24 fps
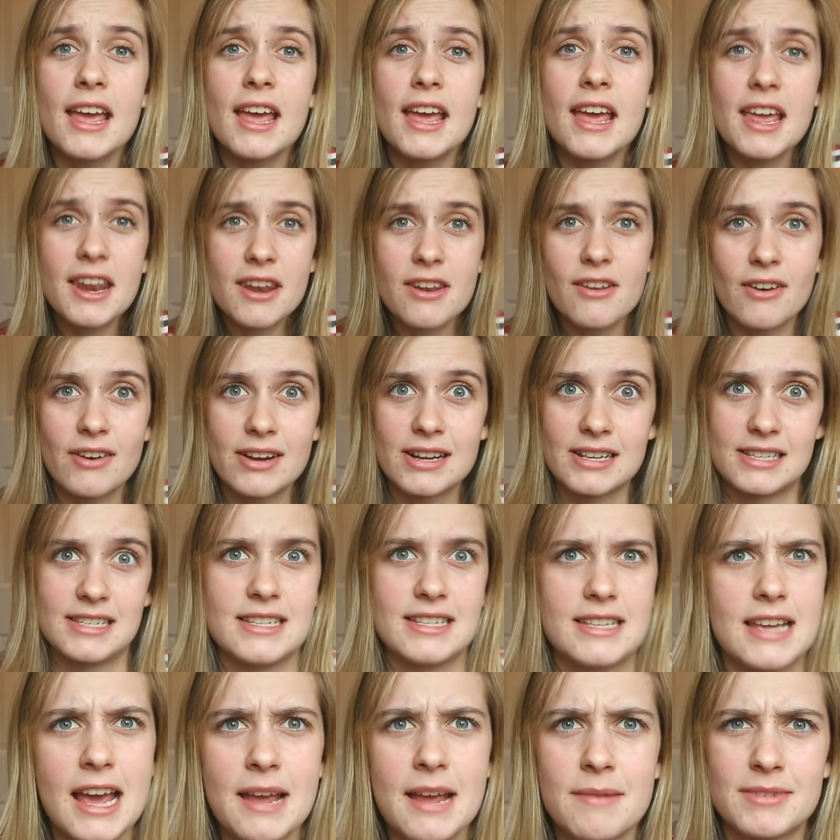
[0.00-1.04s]
in 90
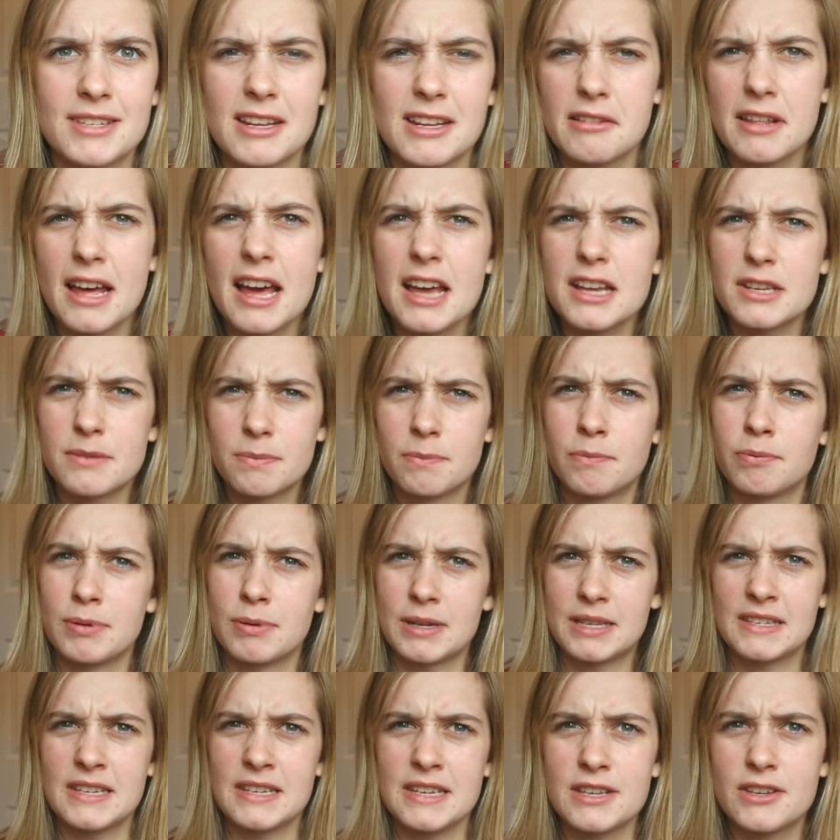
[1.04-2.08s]
games. Now that is
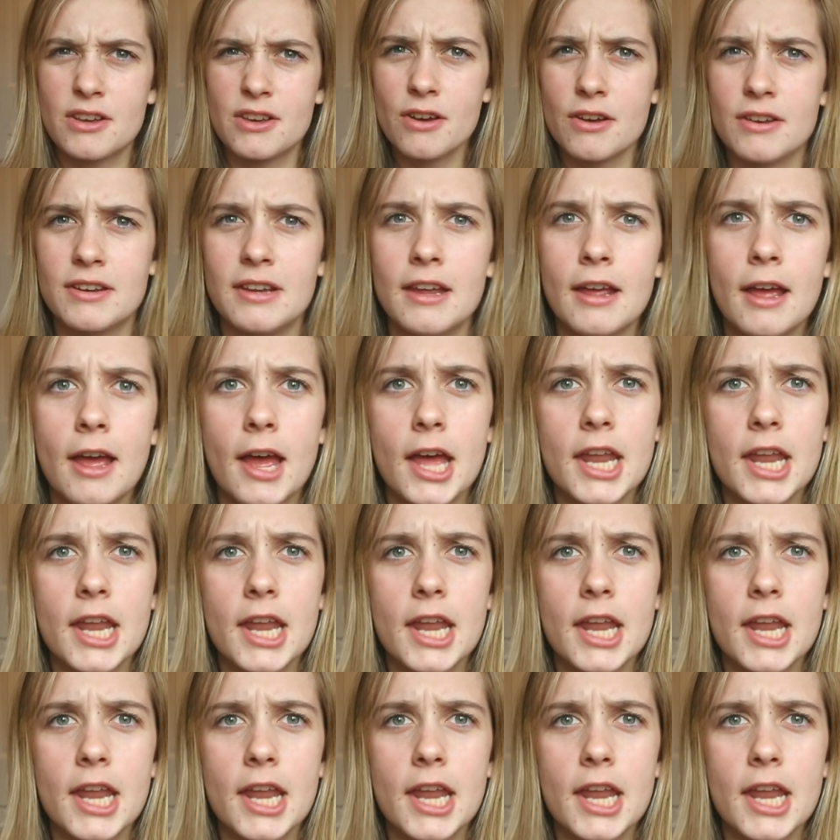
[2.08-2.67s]
pretty good.